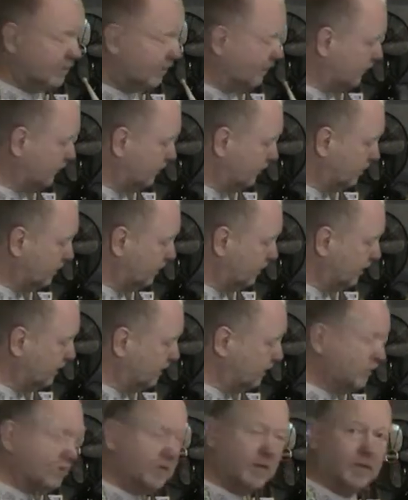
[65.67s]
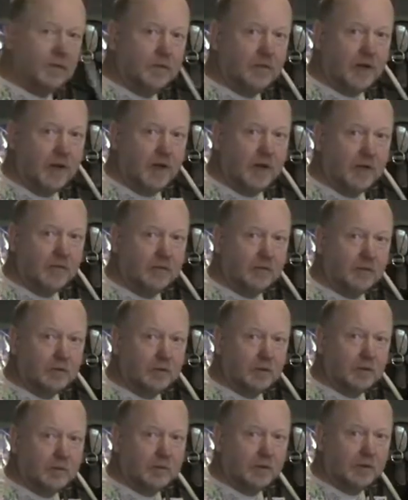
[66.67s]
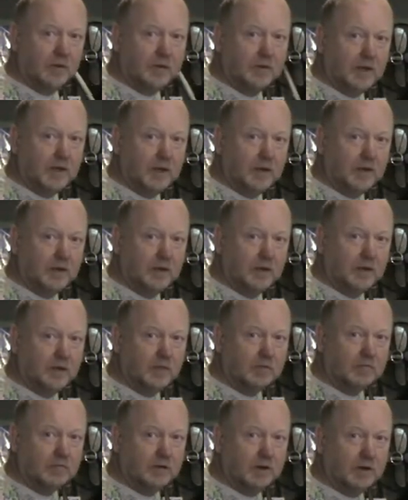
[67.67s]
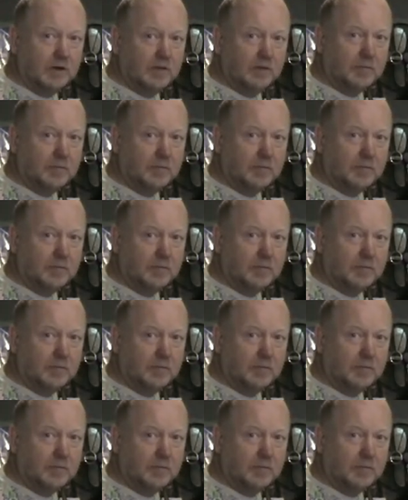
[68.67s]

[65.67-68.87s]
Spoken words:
This means that the hand that's going to play the accent is ready